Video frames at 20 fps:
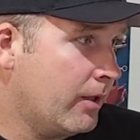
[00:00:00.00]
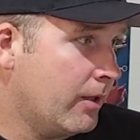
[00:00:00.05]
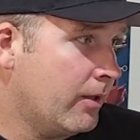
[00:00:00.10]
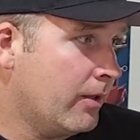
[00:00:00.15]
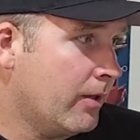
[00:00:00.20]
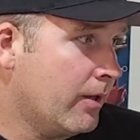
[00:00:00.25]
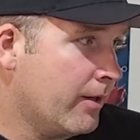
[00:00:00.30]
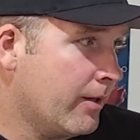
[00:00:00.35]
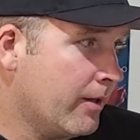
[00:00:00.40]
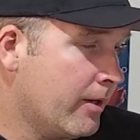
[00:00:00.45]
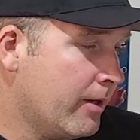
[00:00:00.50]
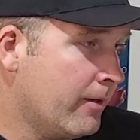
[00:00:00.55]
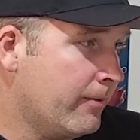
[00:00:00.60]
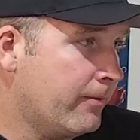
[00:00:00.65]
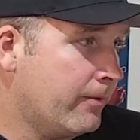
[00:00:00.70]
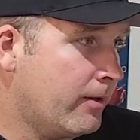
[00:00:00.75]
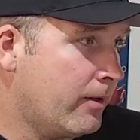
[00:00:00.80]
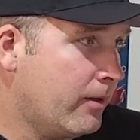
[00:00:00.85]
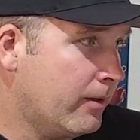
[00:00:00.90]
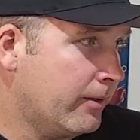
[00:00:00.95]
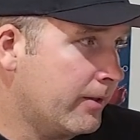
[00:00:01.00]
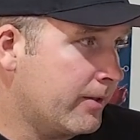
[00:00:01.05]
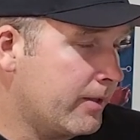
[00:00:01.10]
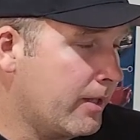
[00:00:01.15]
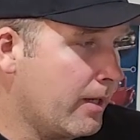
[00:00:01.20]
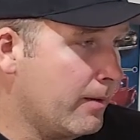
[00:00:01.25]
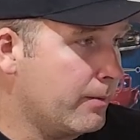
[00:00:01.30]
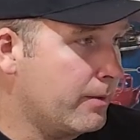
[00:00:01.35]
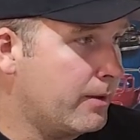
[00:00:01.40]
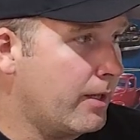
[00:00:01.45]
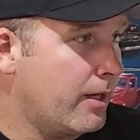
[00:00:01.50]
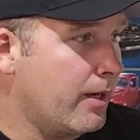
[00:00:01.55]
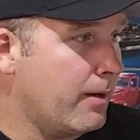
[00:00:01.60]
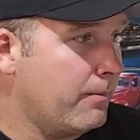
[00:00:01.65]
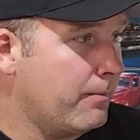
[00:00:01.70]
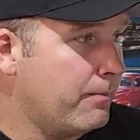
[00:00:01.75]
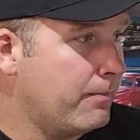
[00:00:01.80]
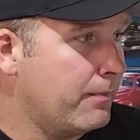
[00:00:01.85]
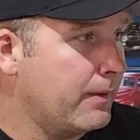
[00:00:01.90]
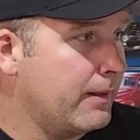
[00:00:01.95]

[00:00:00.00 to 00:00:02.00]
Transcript: and not enough all at the same time.